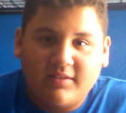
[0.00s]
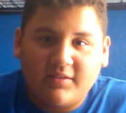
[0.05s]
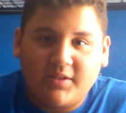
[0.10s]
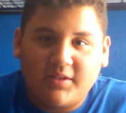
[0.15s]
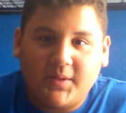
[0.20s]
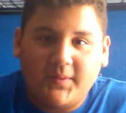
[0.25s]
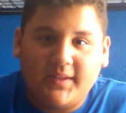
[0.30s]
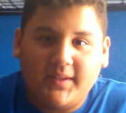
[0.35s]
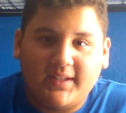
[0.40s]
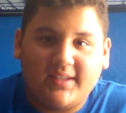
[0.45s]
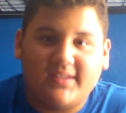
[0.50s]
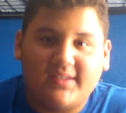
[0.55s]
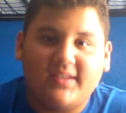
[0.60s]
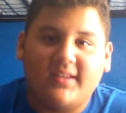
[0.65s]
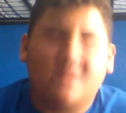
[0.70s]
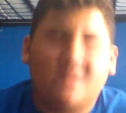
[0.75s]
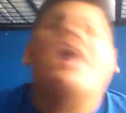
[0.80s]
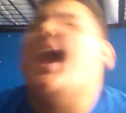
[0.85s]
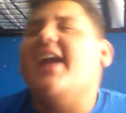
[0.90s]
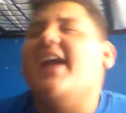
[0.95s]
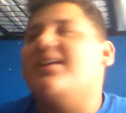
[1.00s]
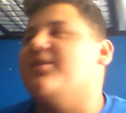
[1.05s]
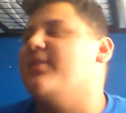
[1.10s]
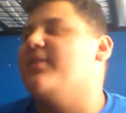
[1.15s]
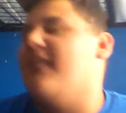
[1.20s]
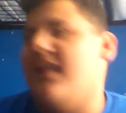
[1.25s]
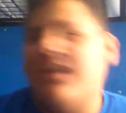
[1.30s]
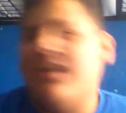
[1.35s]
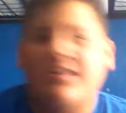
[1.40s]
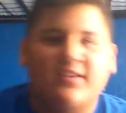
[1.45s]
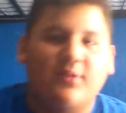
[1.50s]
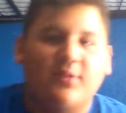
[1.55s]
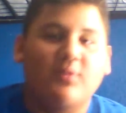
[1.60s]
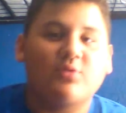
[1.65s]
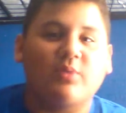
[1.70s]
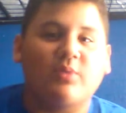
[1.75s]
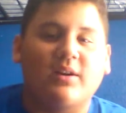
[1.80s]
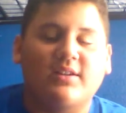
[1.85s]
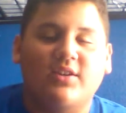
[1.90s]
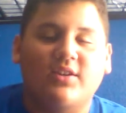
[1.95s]
So I would like to say thank you guys so
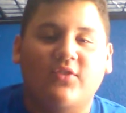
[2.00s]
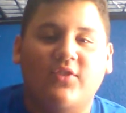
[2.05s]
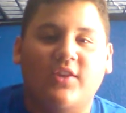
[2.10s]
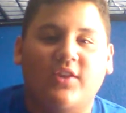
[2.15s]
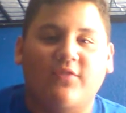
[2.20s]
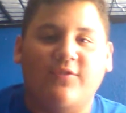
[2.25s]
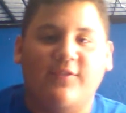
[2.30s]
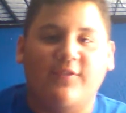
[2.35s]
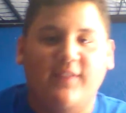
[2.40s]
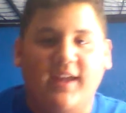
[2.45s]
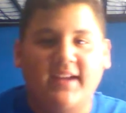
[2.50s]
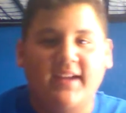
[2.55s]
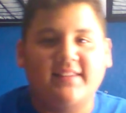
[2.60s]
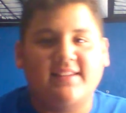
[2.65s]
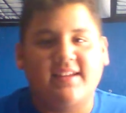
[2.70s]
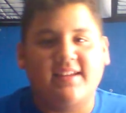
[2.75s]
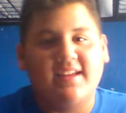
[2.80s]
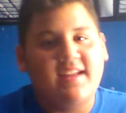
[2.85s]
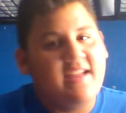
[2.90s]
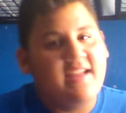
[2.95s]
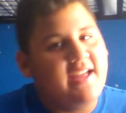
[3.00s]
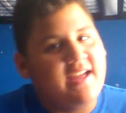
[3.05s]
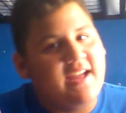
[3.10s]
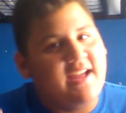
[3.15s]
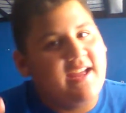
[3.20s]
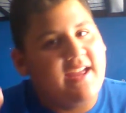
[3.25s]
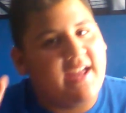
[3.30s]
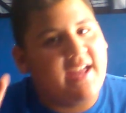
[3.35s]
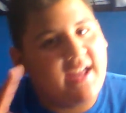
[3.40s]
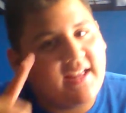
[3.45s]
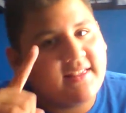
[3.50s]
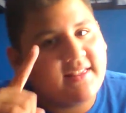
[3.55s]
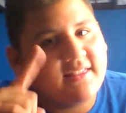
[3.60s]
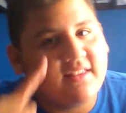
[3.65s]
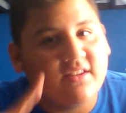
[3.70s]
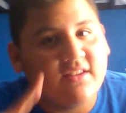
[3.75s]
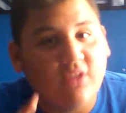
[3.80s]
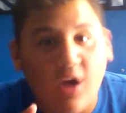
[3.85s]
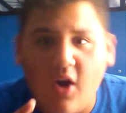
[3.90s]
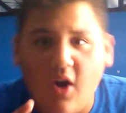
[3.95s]
much for watching this video. If you liked it, hit...
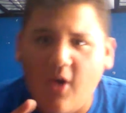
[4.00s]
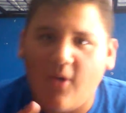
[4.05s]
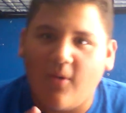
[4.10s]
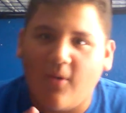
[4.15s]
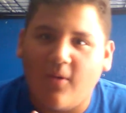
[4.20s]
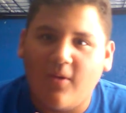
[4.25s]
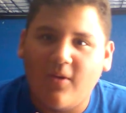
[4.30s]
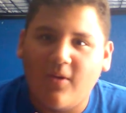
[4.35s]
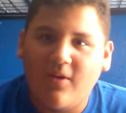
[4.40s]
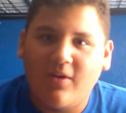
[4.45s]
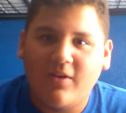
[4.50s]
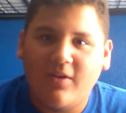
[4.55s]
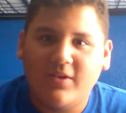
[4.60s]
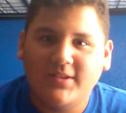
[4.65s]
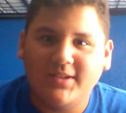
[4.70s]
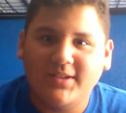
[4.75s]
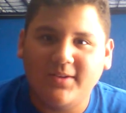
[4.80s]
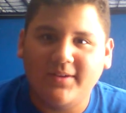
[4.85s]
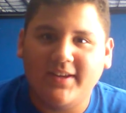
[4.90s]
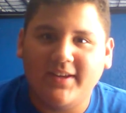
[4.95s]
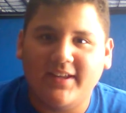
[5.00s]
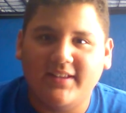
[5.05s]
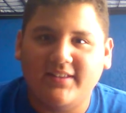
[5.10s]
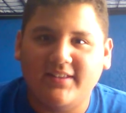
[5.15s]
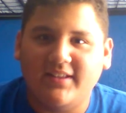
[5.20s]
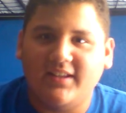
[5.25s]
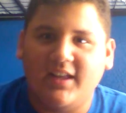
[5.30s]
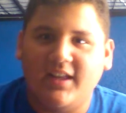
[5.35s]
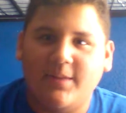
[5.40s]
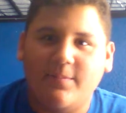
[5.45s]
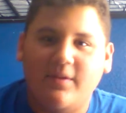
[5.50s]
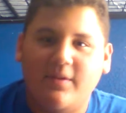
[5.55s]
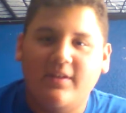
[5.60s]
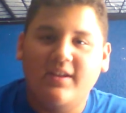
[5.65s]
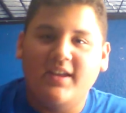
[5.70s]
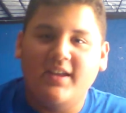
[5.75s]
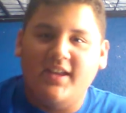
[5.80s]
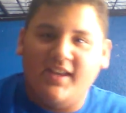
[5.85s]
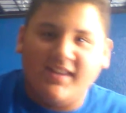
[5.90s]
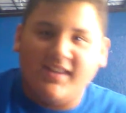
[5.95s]
No! Don't hit the like button.
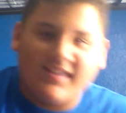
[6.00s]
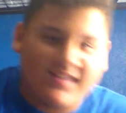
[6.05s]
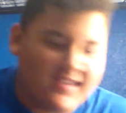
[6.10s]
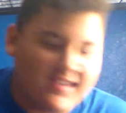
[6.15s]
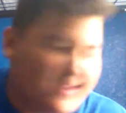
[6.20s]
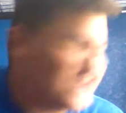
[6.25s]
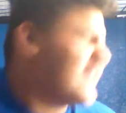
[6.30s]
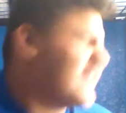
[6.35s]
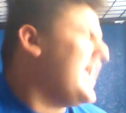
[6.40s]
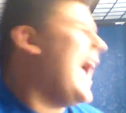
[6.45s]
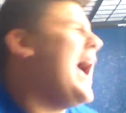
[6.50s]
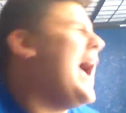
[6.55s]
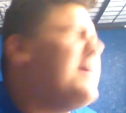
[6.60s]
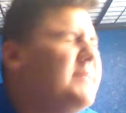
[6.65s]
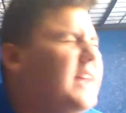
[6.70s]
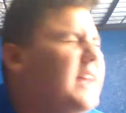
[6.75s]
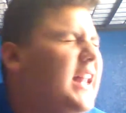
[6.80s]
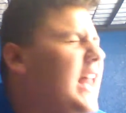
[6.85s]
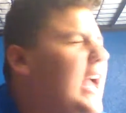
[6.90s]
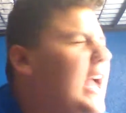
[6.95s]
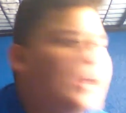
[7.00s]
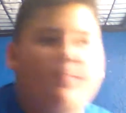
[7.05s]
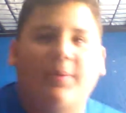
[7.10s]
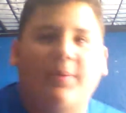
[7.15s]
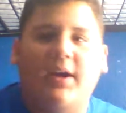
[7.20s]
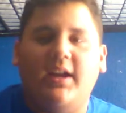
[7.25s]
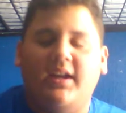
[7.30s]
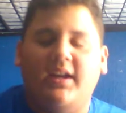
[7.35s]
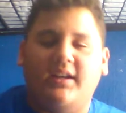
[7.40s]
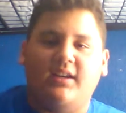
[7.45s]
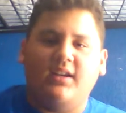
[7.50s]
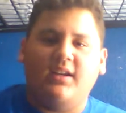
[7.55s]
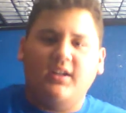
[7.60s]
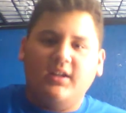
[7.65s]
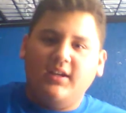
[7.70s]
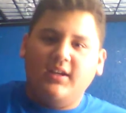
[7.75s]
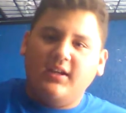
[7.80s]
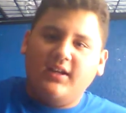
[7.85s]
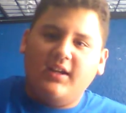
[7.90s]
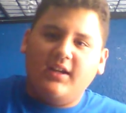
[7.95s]
Stab the like button!
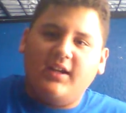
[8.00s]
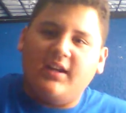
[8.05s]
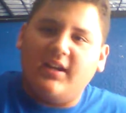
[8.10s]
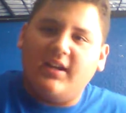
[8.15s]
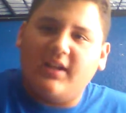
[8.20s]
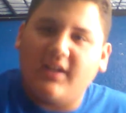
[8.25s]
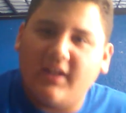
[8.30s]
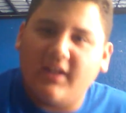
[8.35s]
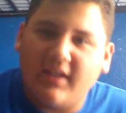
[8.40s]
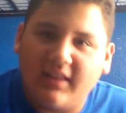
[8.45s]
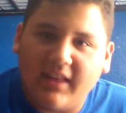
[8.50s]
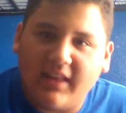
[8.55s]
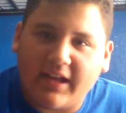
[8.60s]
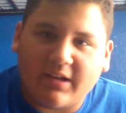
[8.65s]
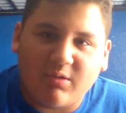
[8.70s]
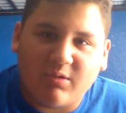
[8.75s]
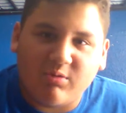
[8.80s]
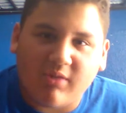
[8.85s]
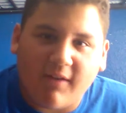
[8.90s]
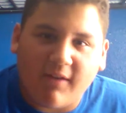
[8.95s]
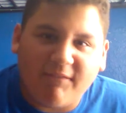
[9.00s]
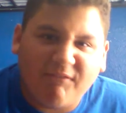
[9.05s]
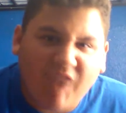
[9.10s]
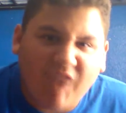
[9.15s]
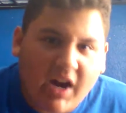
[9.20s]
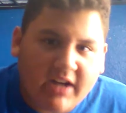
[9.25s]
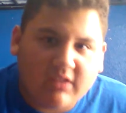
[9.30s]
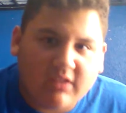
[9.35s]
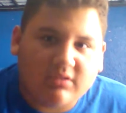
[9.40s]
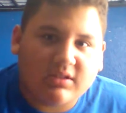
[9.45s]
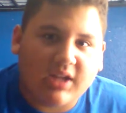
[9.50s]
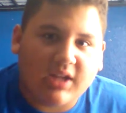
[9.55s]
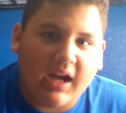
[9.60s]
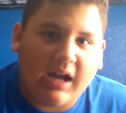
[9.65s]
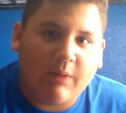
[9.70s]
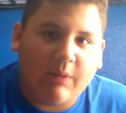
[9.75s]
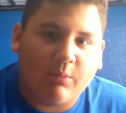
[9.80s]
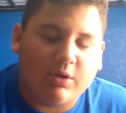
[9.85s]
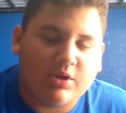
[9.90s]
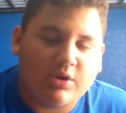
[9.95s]
Like it was the final
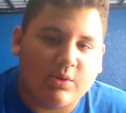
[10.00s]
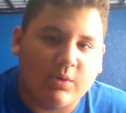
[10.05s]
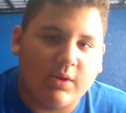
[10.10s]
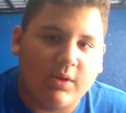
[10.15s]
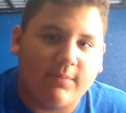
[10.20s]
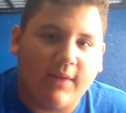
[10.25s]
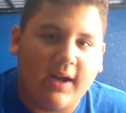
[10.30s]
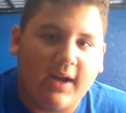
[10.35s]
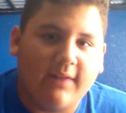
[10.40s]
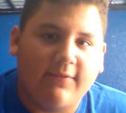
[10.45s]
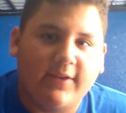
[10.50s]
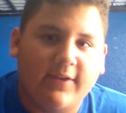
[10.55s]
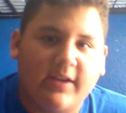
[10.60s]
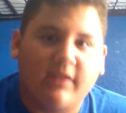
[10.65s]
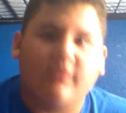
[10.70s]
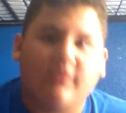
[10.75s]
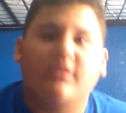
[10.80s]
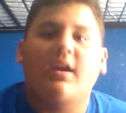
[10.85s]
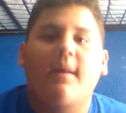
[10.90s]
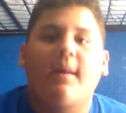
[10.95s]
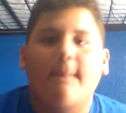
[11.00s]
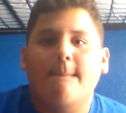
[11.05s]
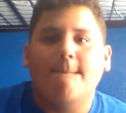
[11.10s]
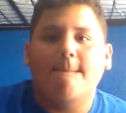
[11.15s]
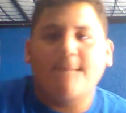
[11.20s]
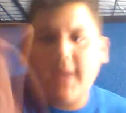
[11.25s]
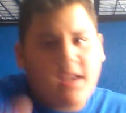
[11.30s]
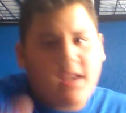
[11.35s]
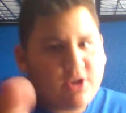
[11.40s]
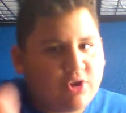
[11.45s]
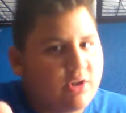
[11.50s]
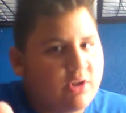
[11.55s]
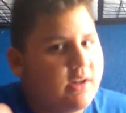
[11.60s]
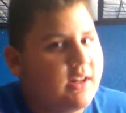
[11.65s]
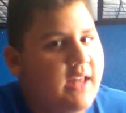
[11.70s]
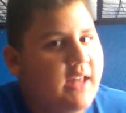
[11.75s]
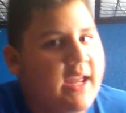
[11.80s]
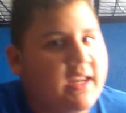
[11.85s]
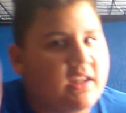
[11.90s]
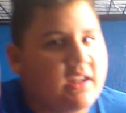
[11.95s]
time watching one of my videos. Make sure to
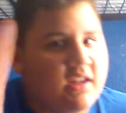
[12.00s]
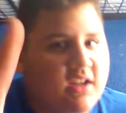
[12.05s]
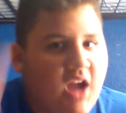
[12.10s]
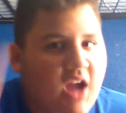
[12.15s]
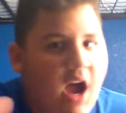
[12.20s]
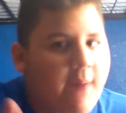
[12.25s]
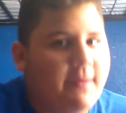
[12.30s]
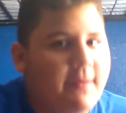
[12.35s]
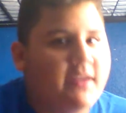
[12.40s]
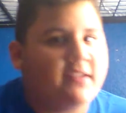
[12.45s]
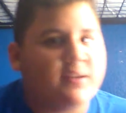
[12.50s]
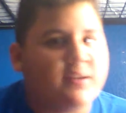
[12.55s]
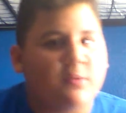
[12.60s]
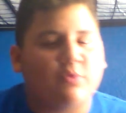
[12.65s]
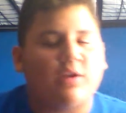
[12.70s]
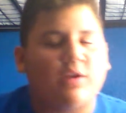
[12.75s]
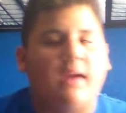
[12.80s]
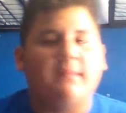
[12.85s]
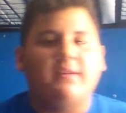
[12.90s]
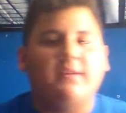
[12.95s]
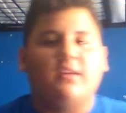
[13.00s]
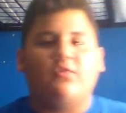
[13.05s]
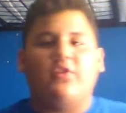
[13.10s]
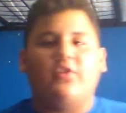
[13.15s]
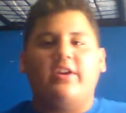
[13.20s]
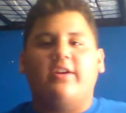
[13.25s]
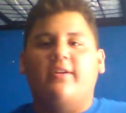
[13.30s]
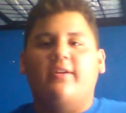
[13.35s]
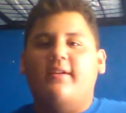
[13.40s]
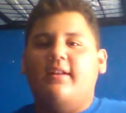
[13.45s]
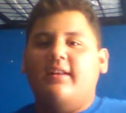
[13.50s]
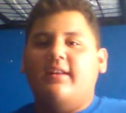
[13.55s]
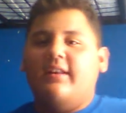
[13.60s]
like, comment, and subscribe in this video.